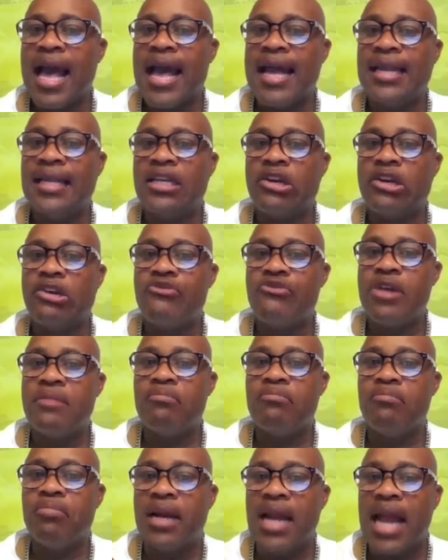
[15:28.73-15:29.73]
and it
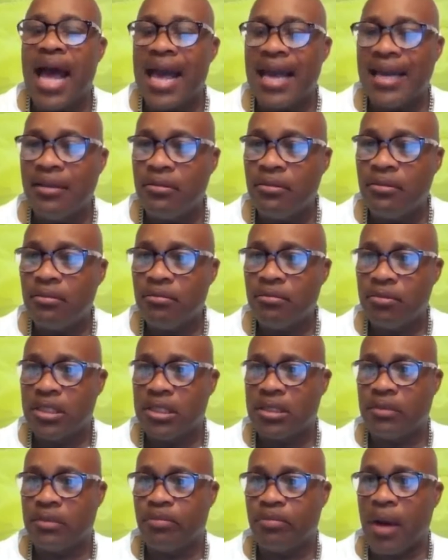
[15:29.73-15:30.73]
creates blind
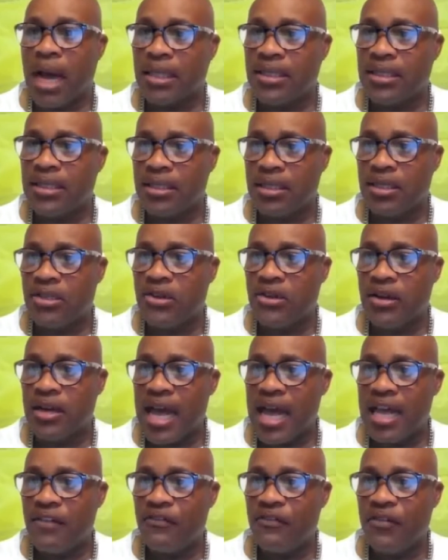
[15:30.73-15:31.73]
spots in your
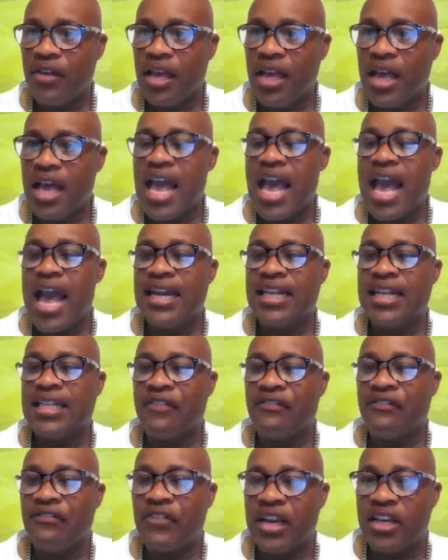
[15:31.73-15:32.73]
life, and it
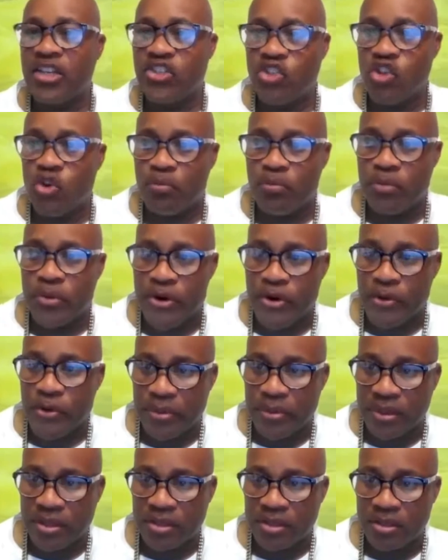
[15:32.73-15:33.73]
affects your
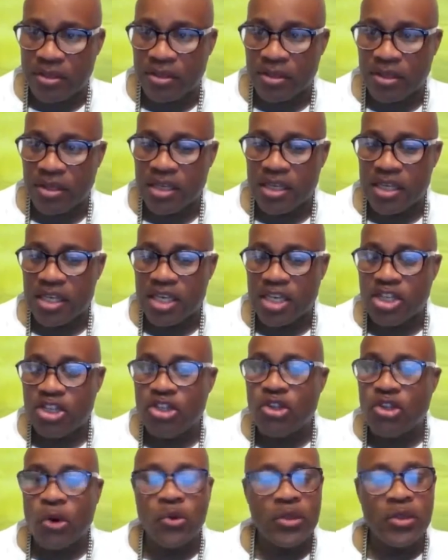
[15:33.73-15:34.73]
purpose.
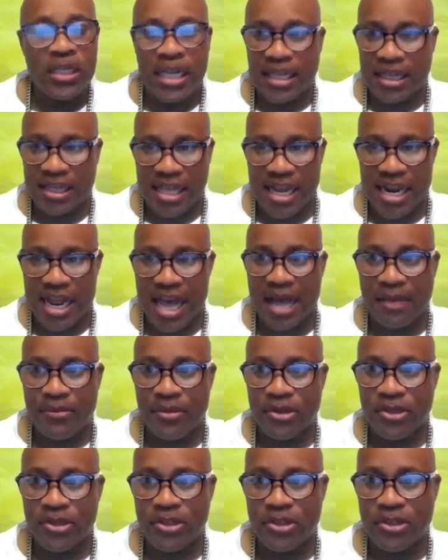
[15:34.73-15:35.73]
Don't let that
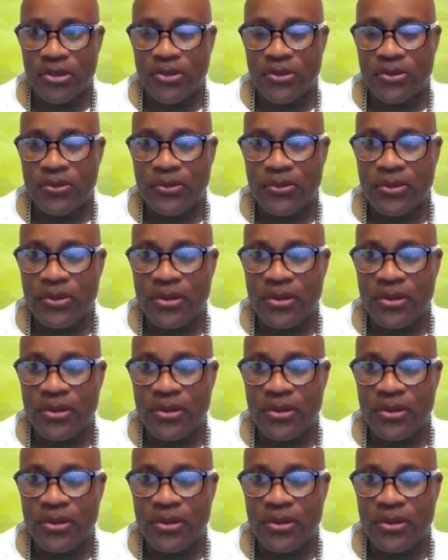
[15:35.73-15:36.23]
happen to you.